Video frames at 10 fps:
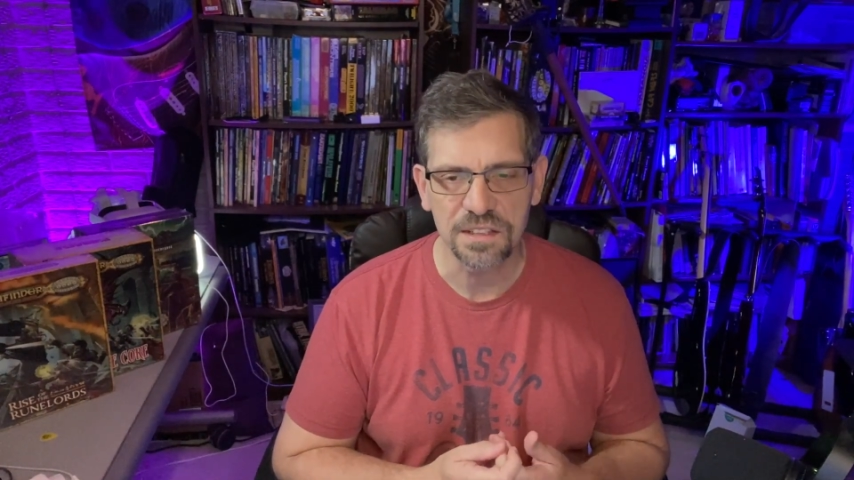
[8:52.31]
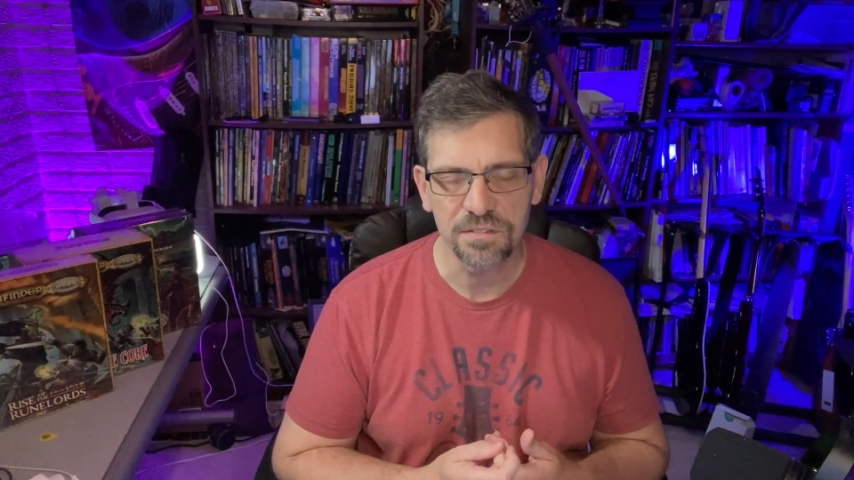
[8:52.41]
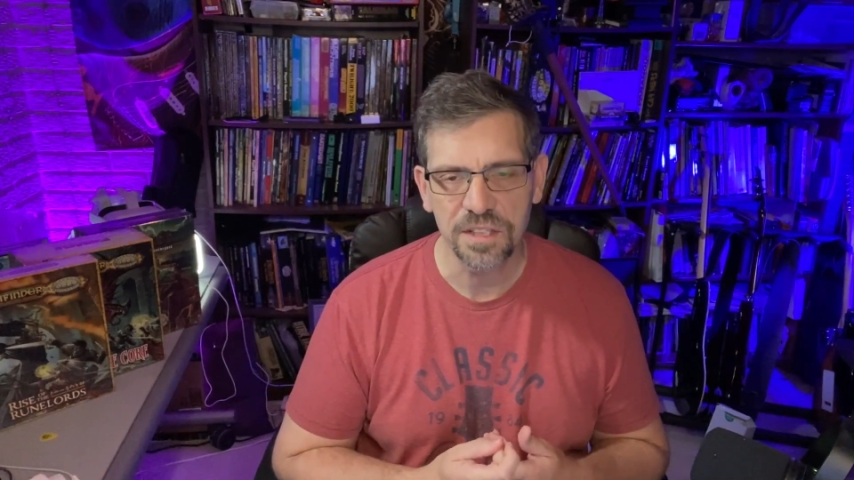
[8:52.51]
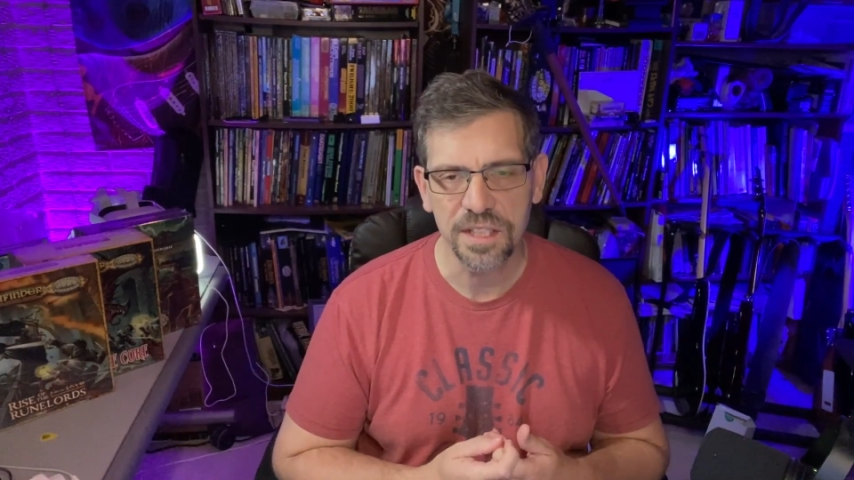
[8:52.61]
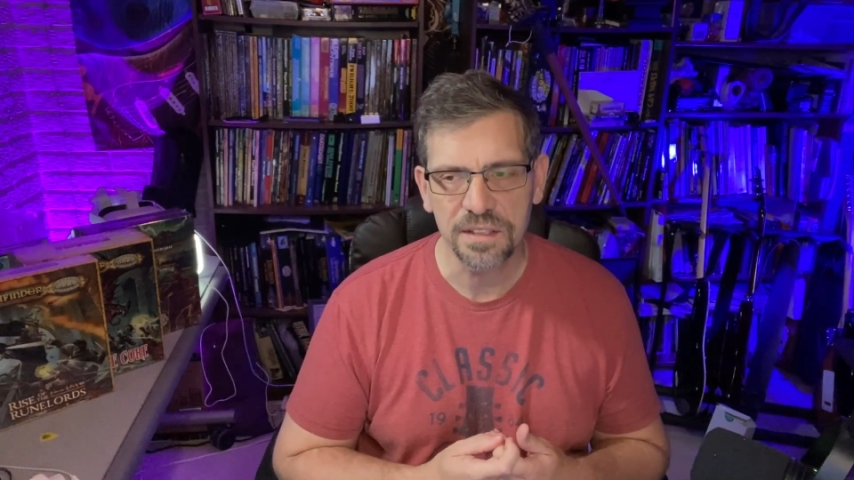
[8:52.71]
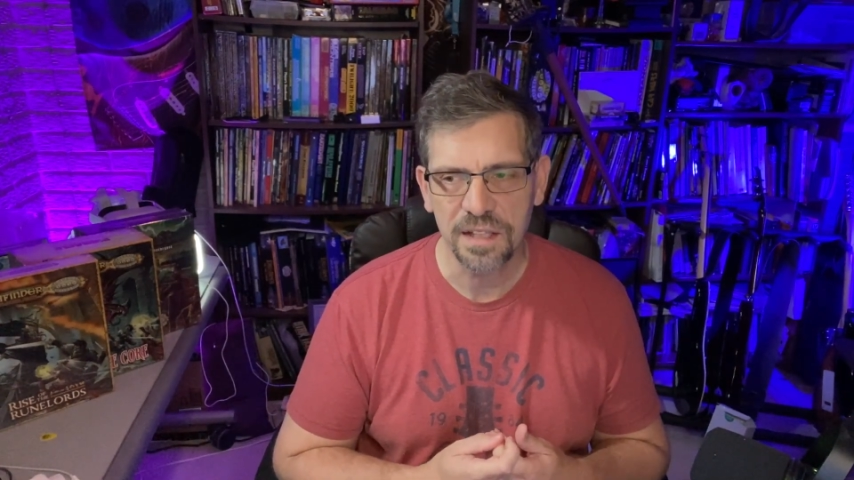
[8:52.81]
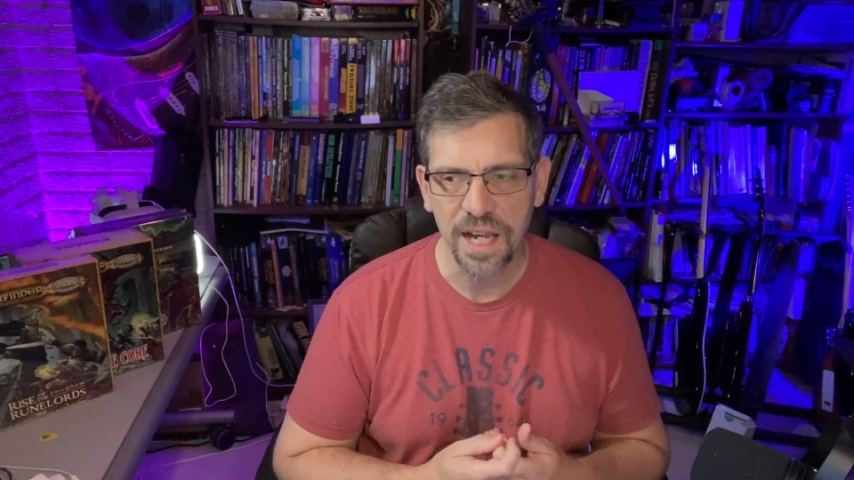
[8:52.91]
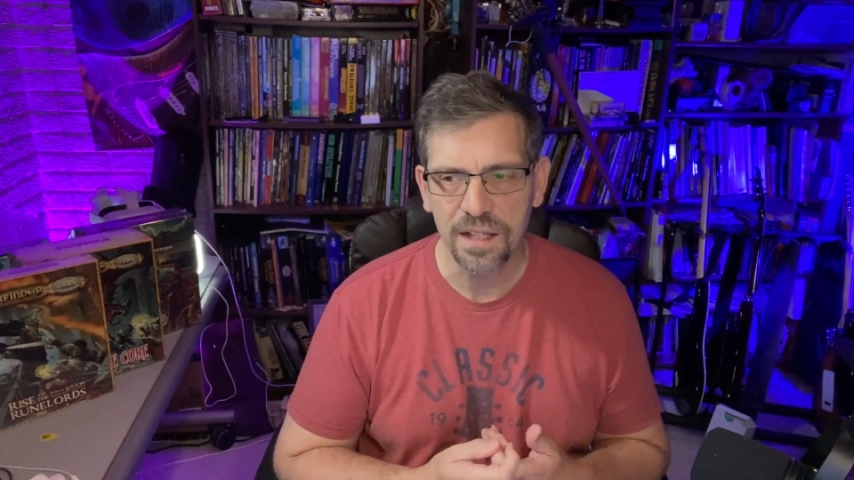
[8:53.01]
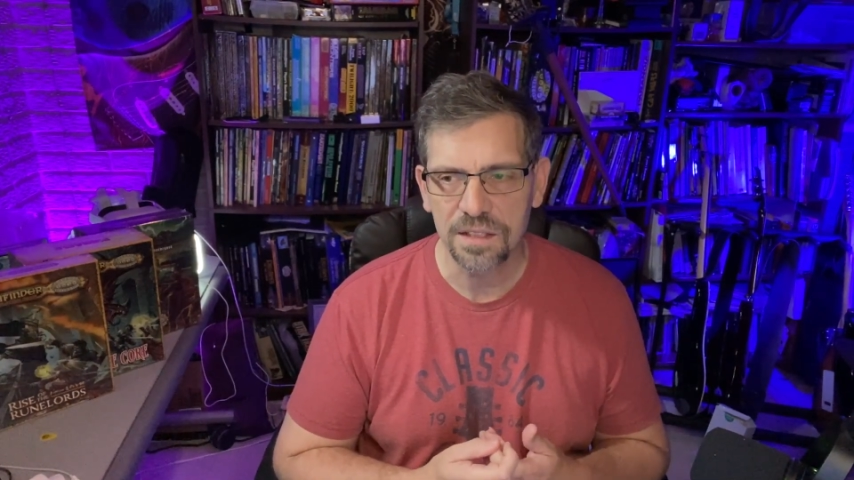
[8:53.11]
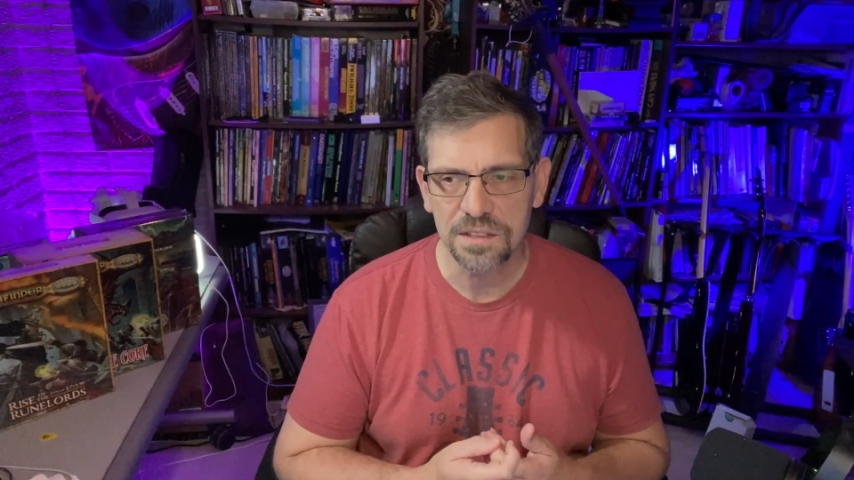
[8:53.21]
and are very
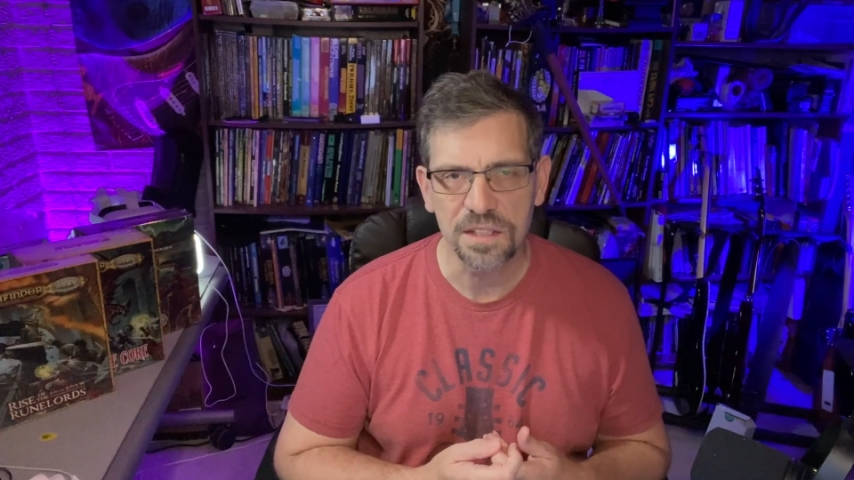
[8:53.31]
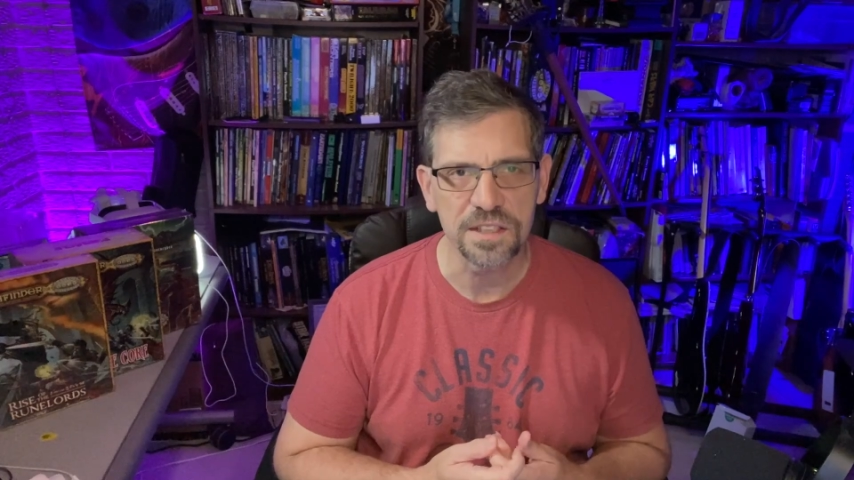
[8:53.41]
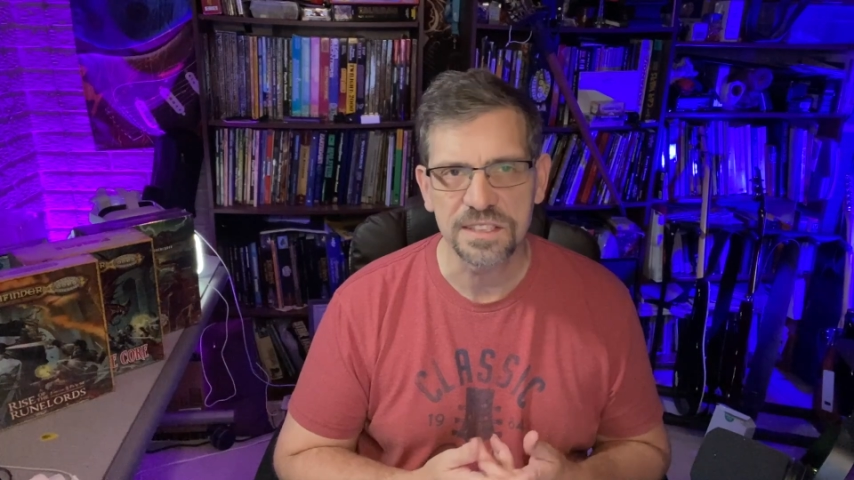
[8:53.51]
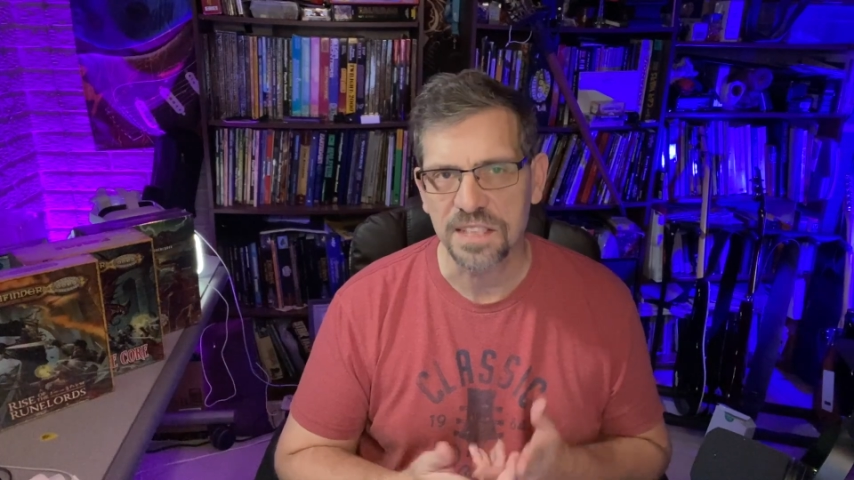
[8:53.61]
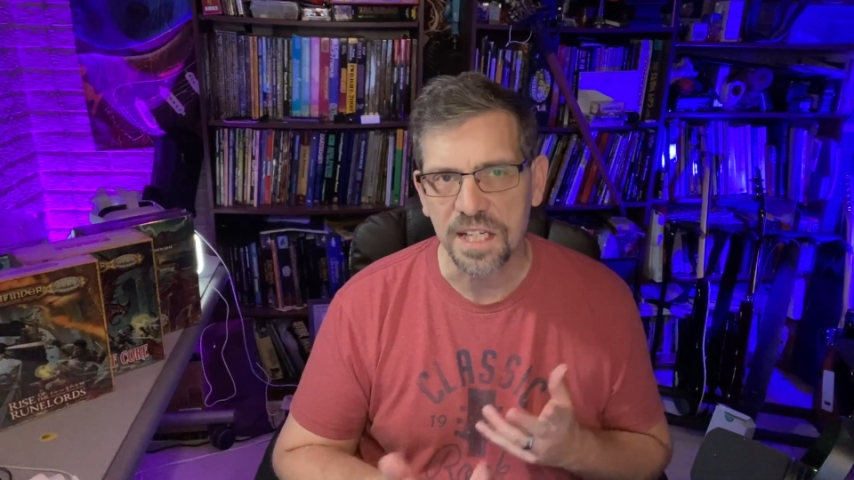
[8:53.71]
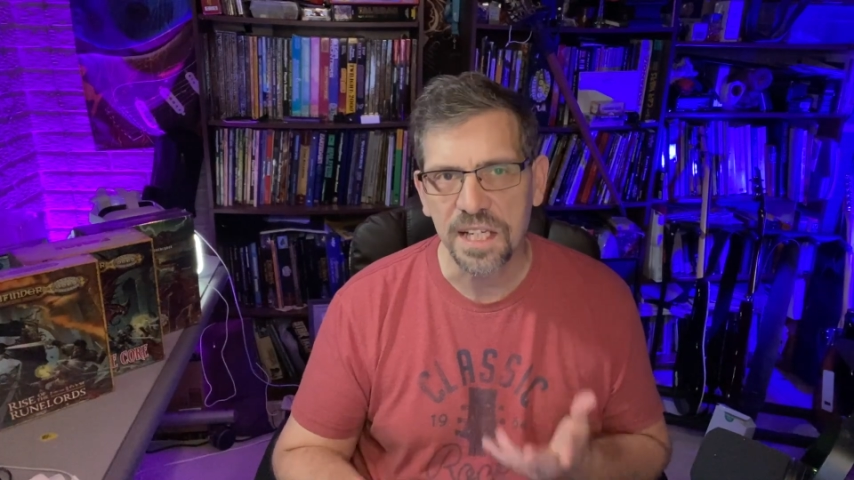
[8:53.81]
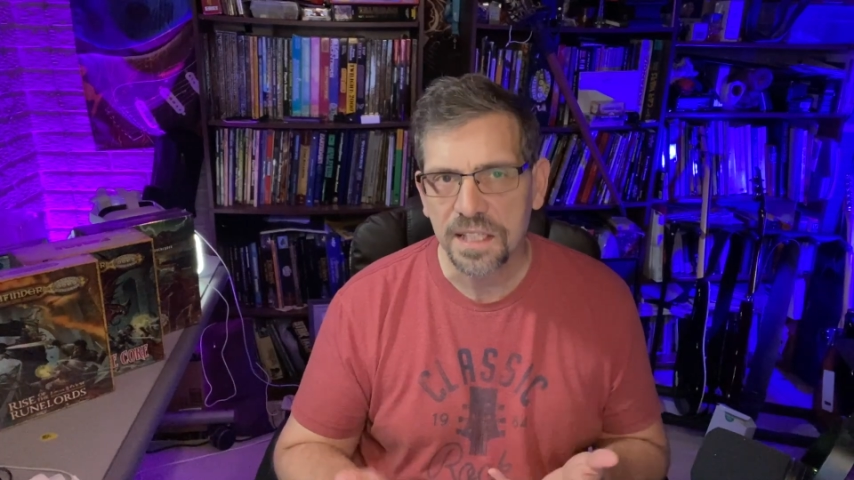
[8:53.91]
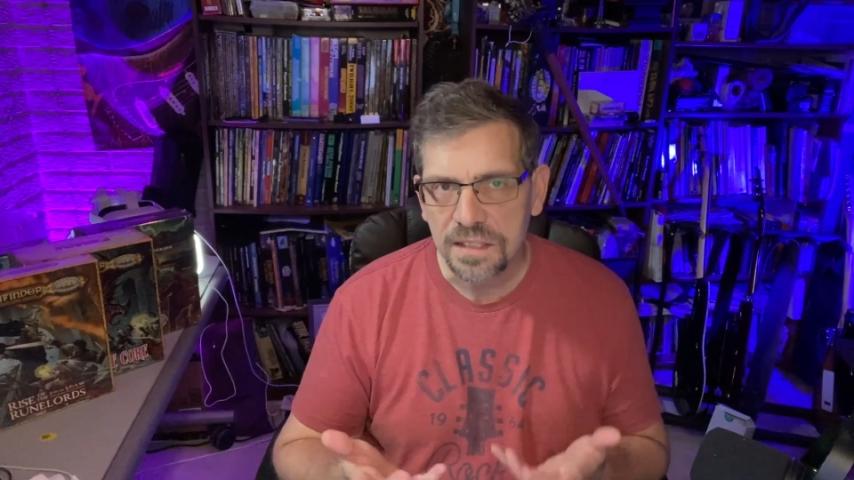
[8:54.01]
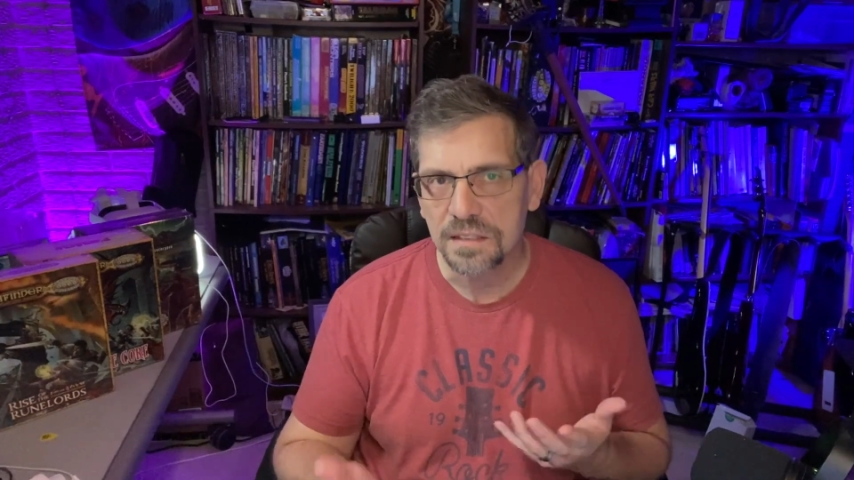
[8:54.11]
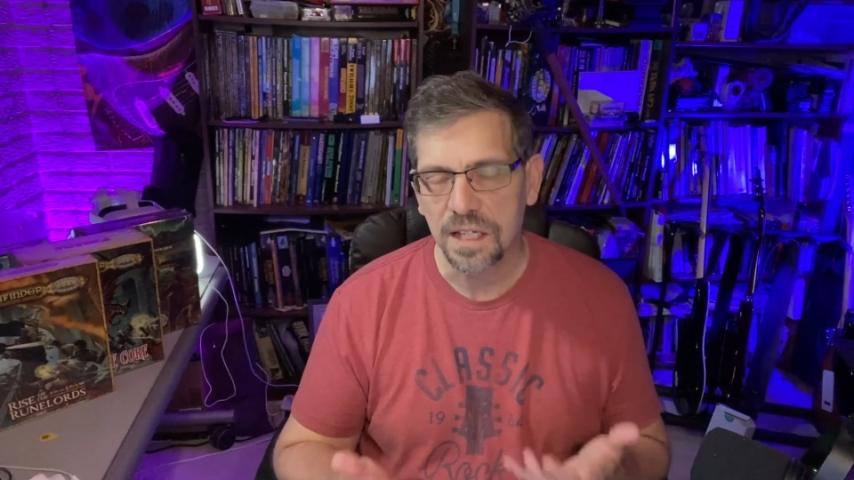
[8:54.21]
tailored to the setting.